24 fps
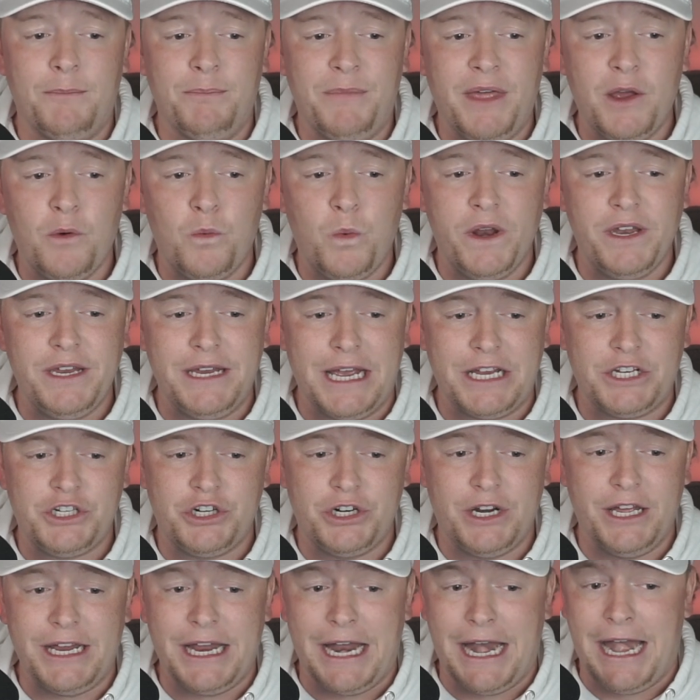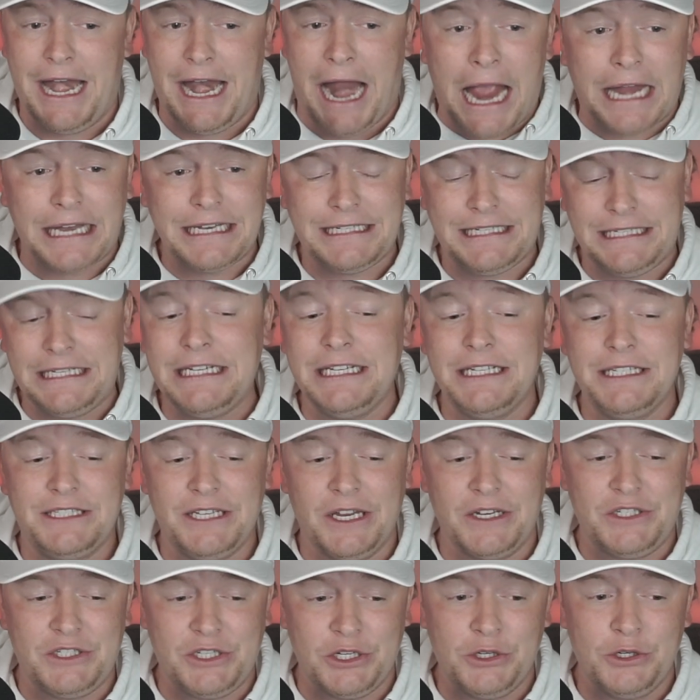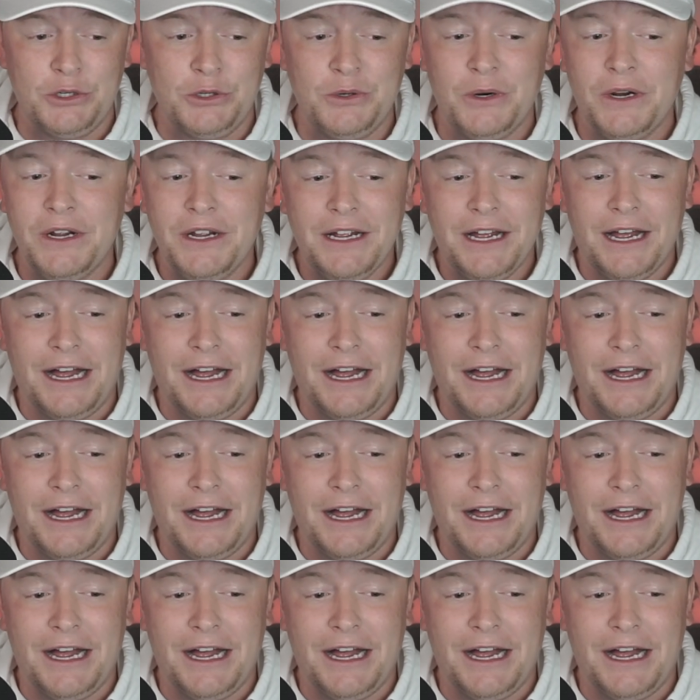They win yesterday in 19-2.